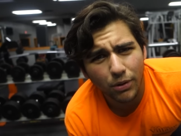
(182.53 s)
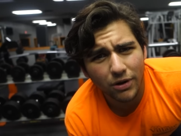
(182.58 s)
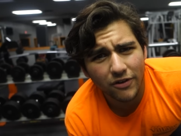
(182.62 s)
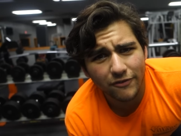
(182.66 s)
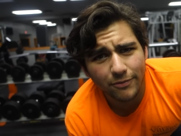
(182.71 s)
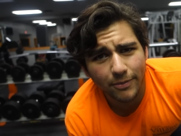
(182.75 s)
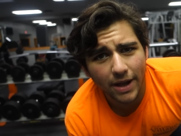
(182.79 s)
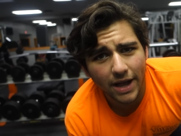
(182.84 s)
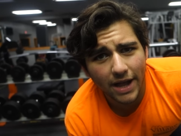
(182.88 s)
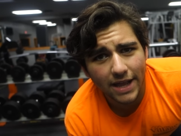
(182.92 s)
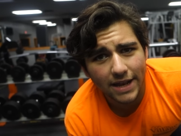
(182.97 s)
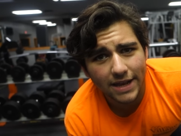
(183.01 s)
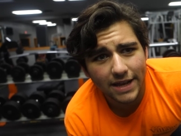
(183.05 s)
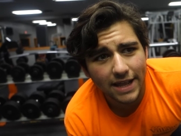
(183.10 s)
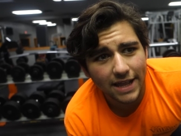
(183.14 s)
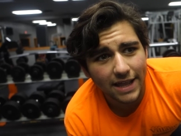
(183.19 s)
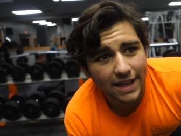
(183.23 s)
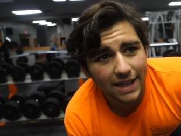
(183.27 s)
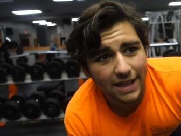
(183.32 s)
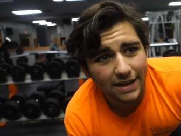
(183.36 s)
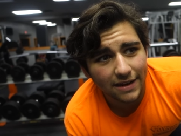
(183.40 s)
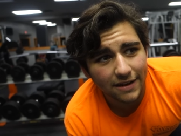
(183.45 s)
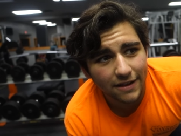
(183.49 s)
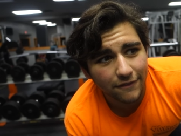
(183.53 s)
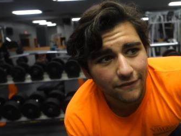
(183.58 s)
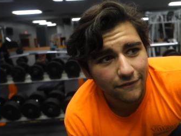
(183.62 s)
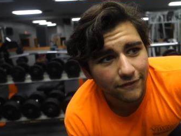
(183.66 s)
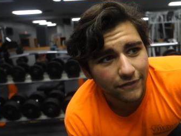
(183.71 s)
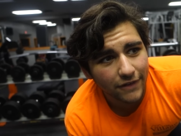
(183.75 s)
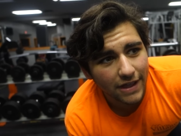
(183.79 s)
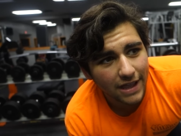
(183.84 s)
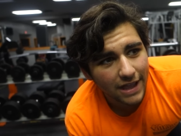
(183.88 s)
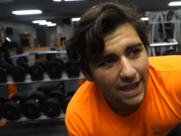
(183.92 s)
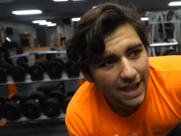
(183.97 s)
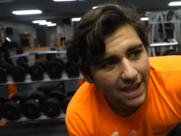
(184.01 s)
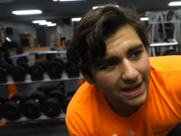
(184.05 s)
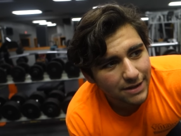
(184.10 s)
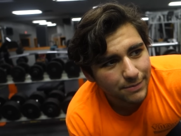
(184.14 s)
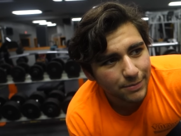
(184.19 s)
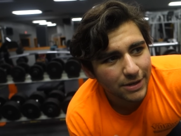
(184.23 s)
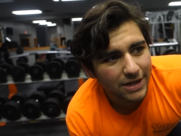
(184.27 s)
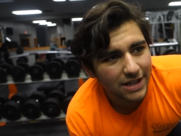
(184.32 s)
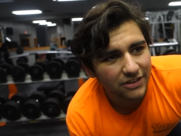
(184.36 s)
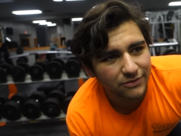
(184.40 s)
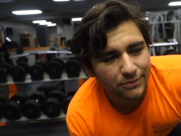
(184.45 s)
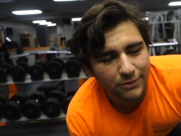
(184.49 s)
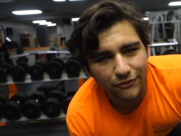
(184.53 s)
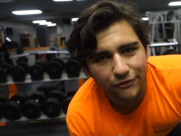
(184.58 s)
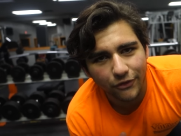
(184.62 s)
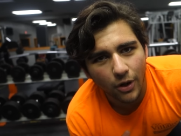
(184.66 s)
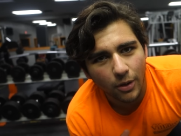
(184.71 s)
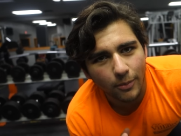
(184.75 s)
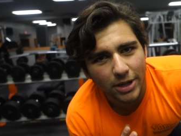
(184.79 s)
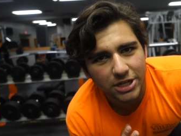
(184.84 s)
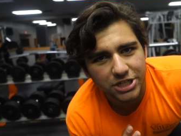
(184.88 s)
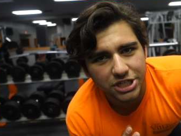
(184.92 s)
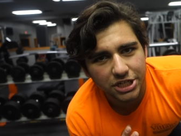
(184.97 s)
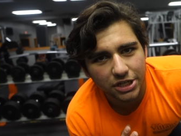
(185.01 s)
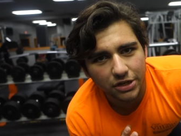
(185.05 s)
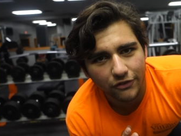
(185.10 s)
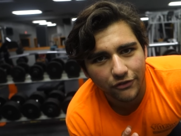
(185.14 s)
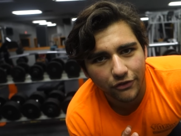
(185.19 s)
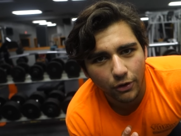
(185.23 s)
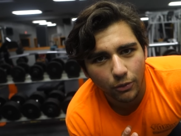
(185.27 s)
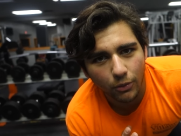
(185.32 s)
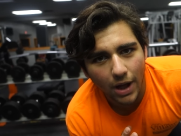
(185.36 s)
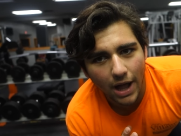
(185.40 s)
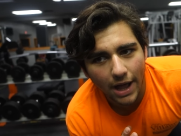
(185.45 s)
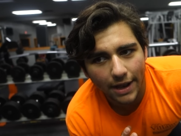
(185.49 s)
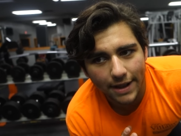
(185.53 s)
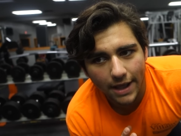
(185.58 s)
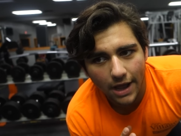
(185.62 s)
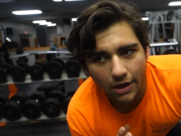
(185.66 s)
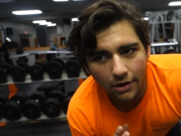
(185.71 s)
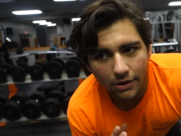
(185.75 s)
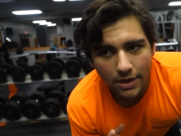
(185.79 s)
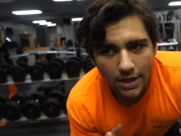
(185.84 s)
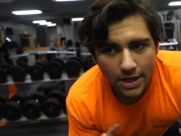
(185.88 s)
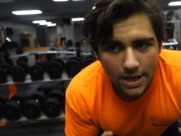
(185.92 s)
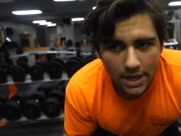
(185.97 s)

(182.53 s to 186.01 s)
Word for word: point of mine, and if anybody has been following my channel for a while now,